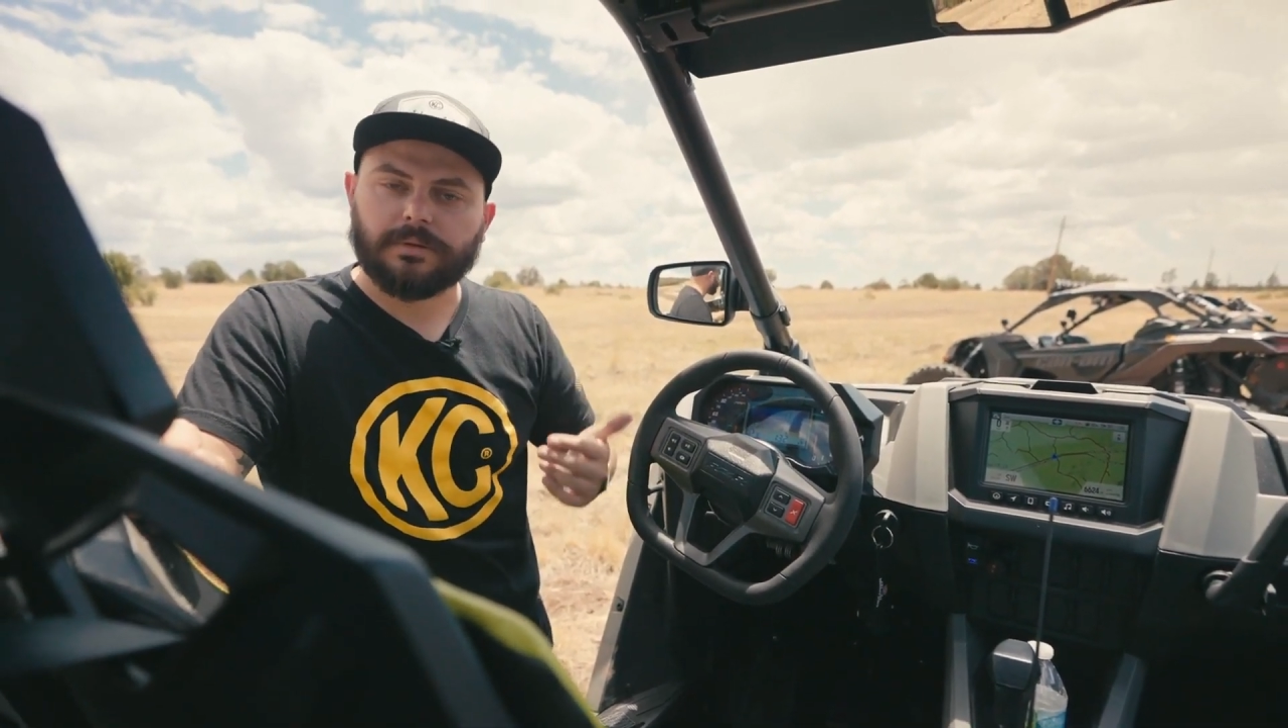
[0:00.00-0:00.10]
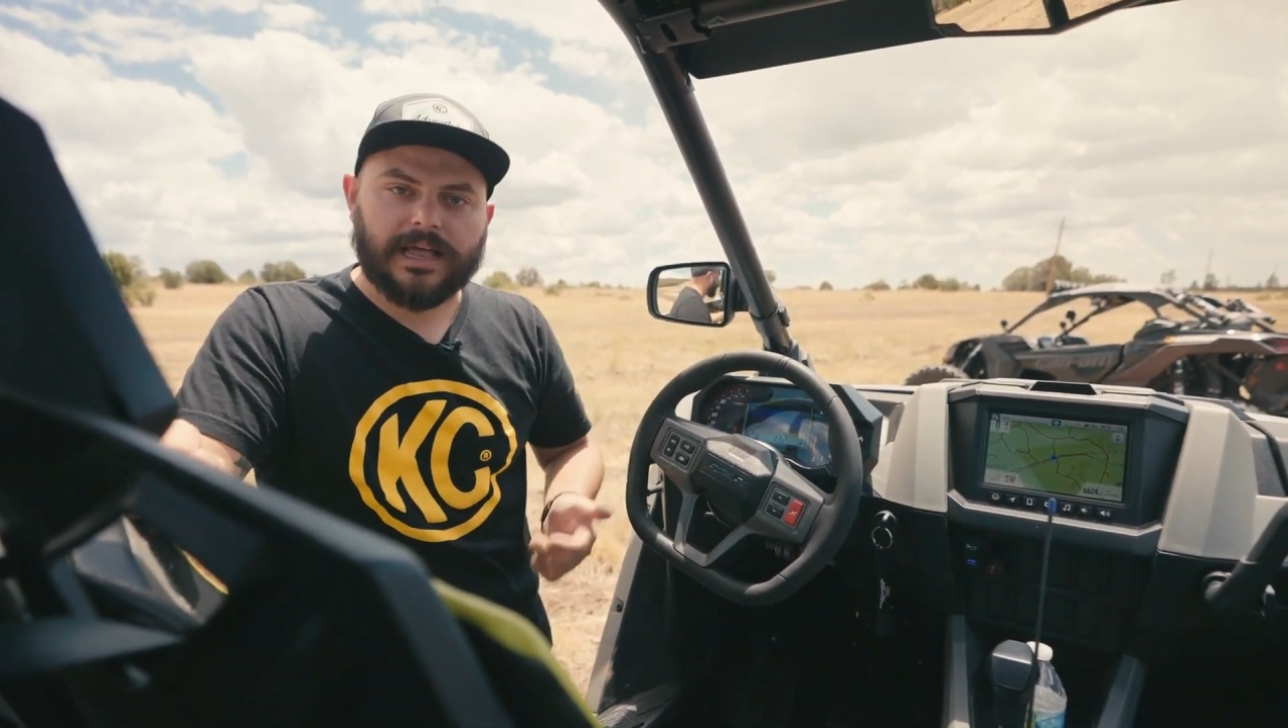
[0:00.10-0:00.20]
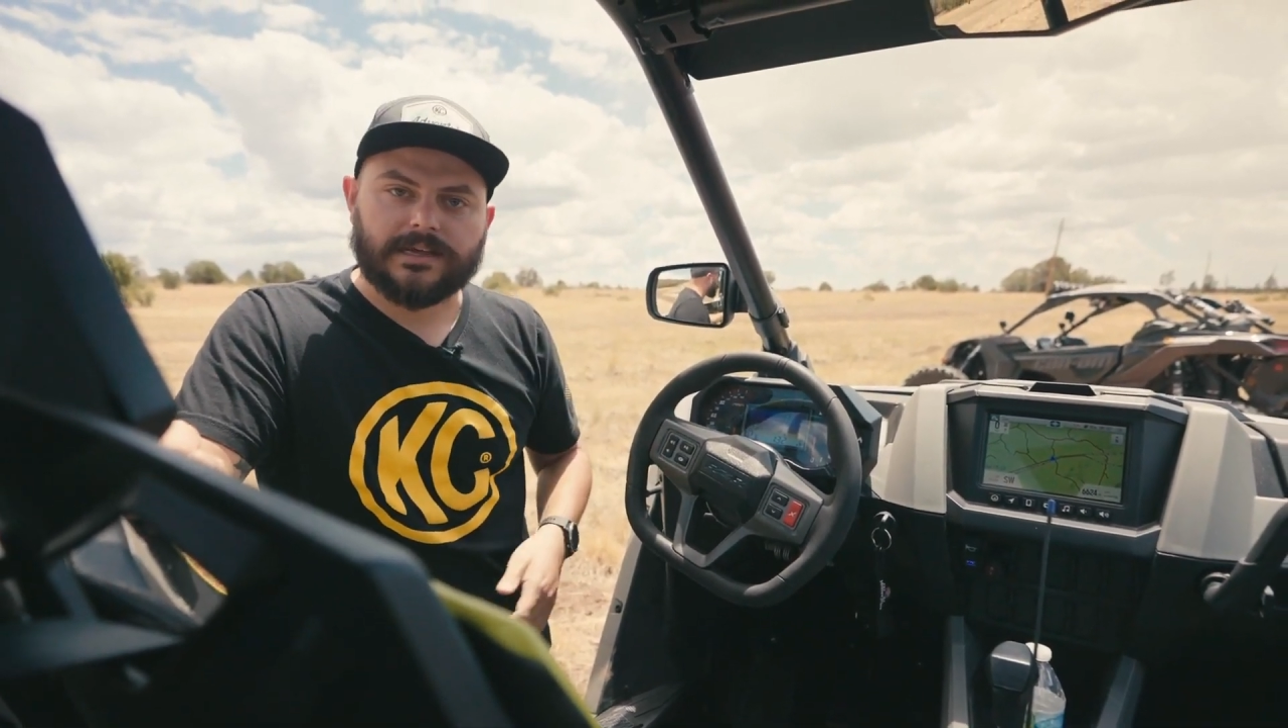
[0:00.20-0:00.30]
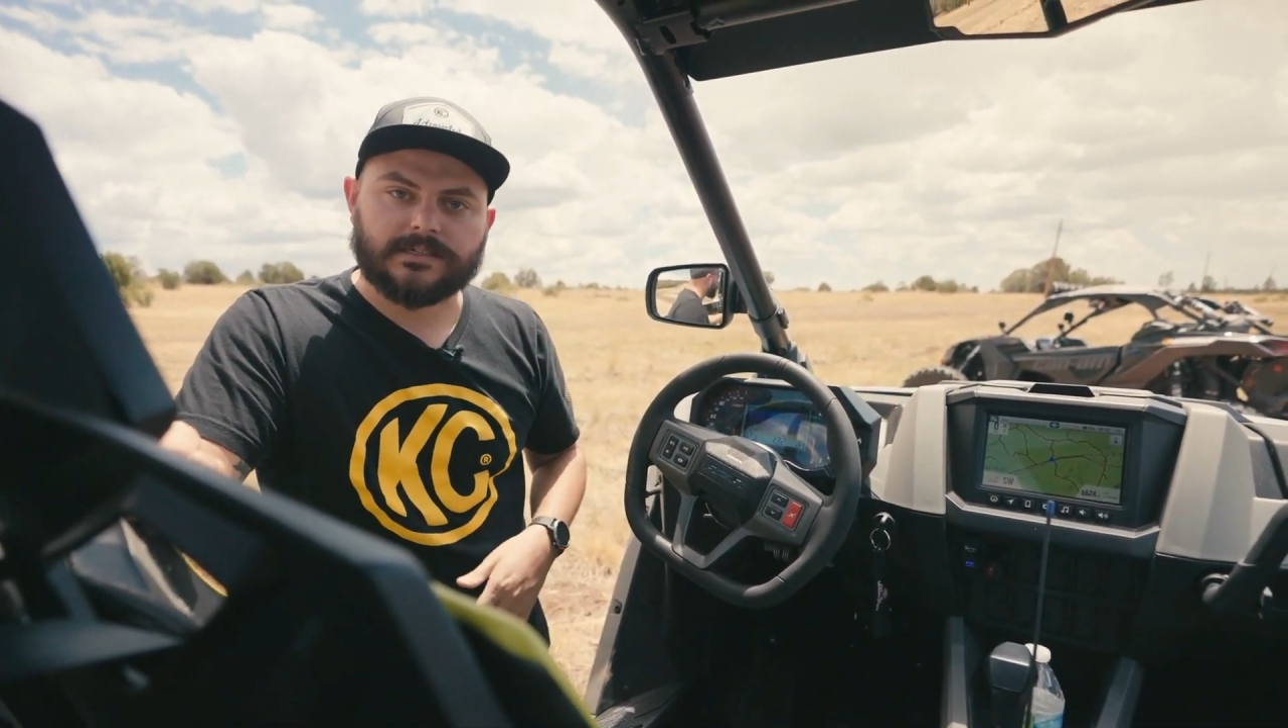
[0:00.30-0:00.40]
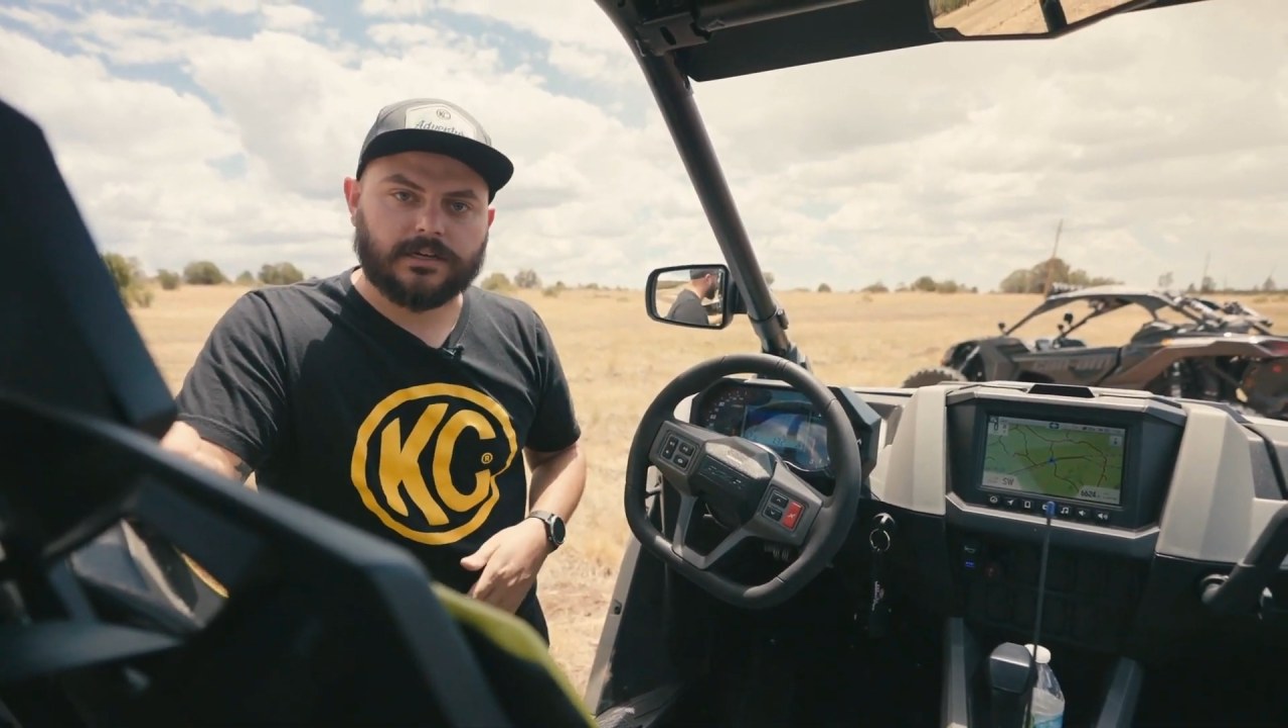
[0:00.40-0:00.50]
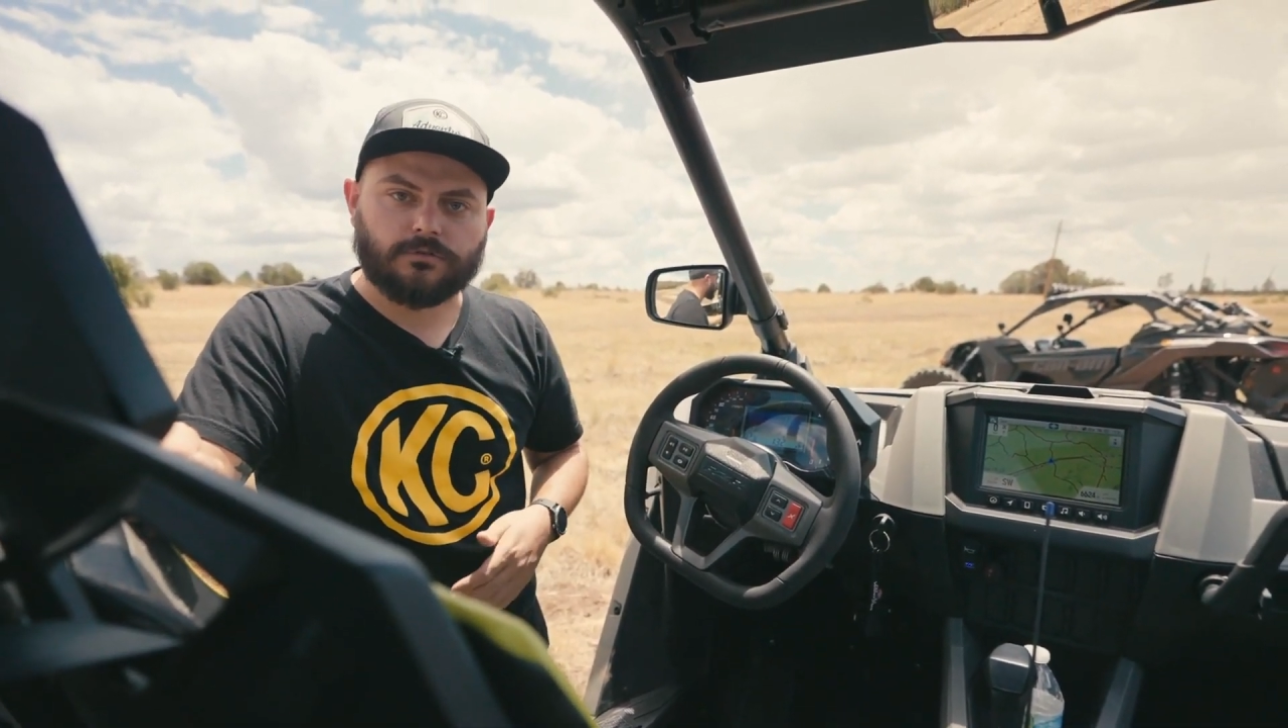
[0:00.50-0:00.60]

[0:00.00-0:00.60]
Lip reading: plastic